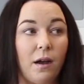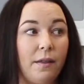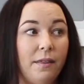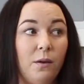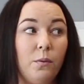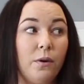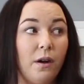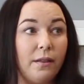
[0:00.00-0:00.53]
I
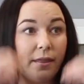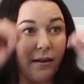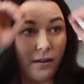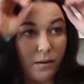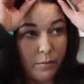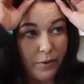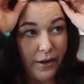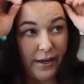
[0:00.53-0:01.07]
think we're on like
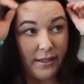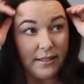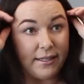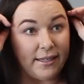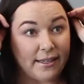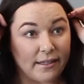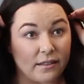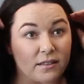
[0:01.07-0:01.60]
number
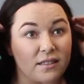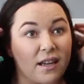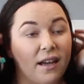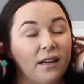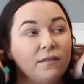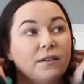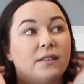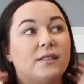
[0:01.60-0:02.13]
eighteen. It's
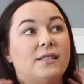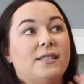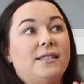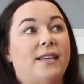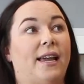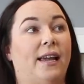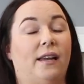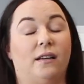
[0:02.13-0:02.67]
kind of
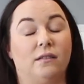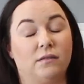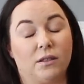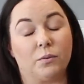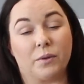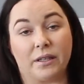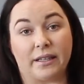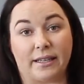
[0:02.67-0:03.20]
insane.
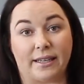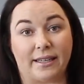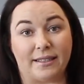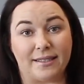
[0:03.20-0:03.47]
It really